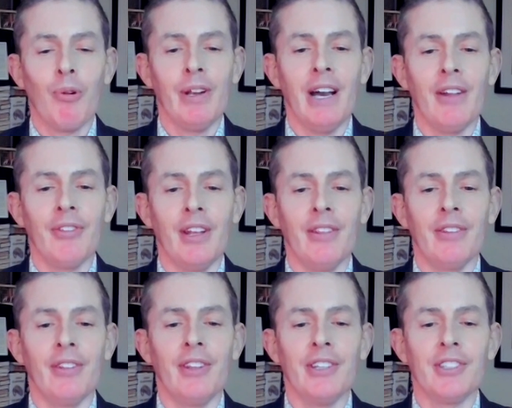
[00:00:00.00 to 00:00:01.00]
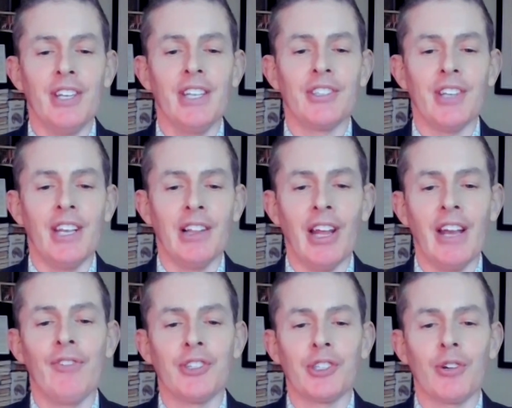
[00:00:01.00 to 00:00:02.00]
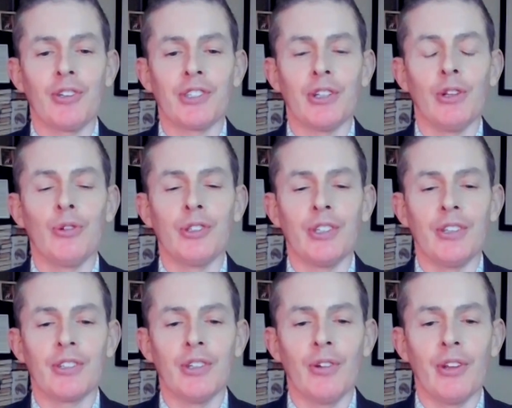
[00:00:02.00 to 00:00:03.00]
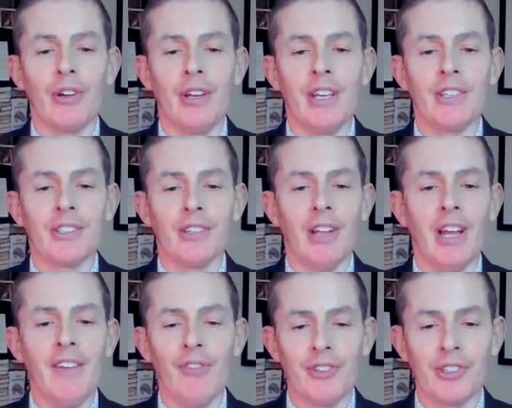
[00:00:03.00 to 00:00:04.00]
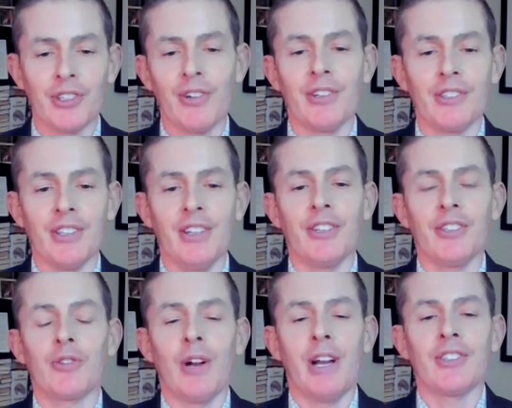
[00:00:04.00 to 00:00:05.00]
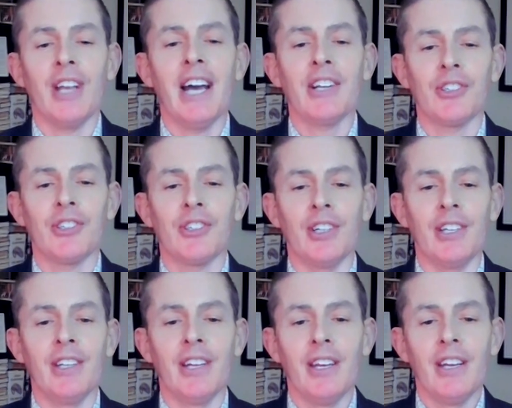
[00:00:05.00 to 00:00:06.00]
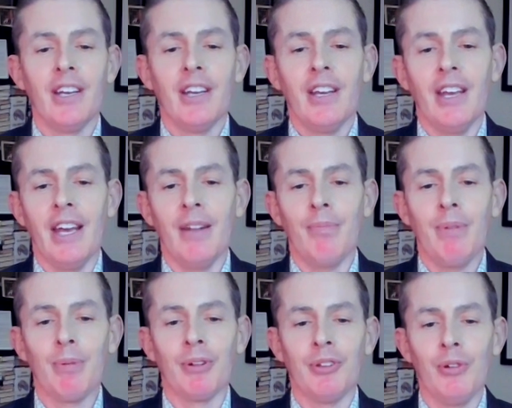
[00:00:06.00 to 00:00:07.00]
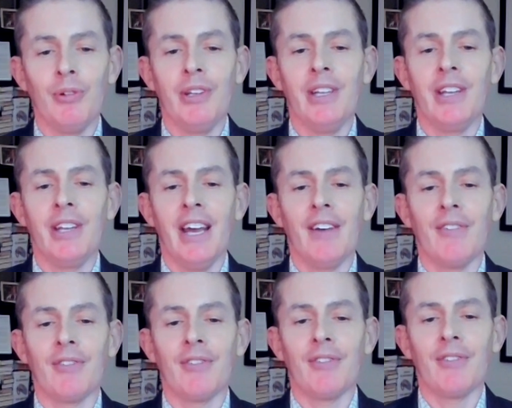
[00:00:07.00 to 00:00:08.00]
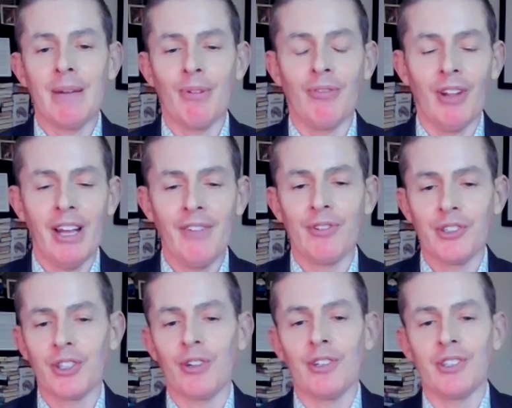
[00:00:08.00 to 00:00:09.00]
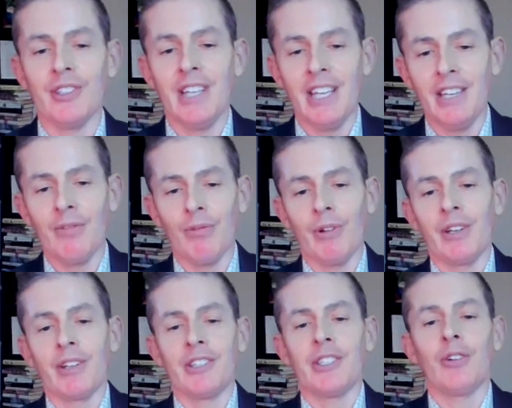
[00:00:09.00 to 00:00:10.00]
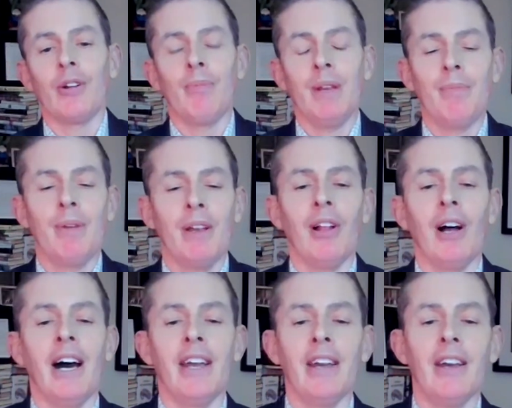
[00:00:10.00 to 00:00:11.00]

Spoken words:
point out that this is a life insurance solution. So there is life insurance in this transaction. And people do need to have some type of life insurance need when considering PPLI.